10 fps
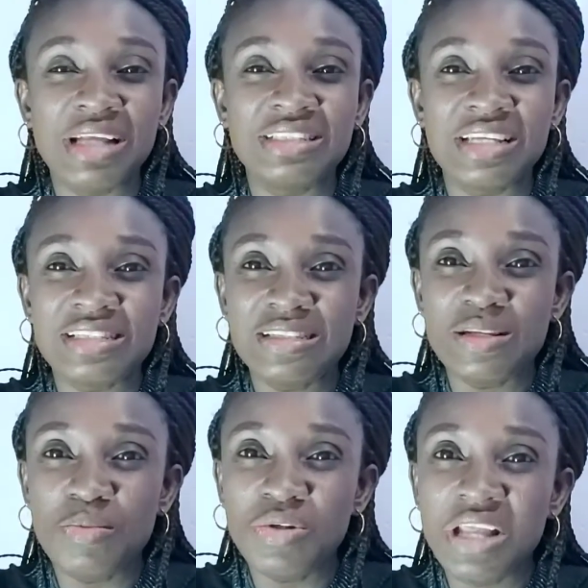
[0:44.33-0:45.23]

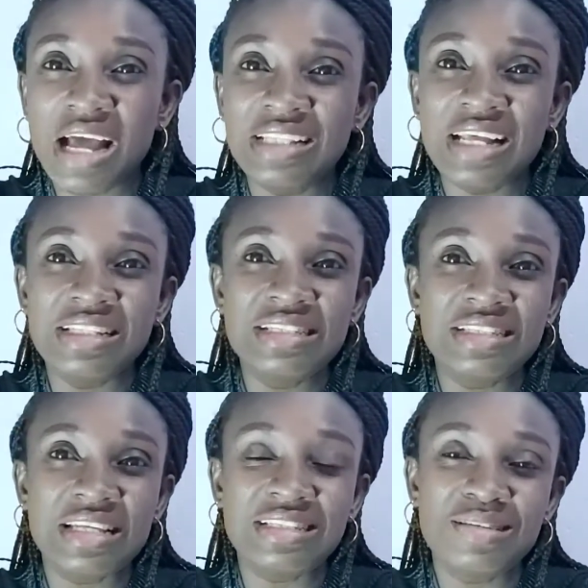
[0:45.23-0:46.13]
testimony and that these
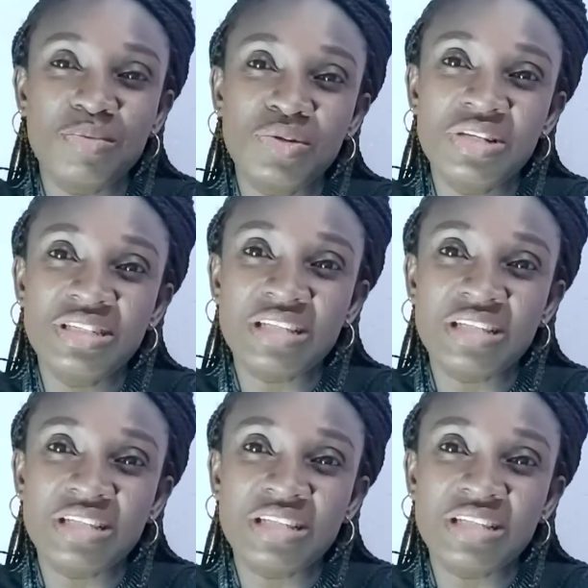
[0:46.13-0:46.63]
testimonies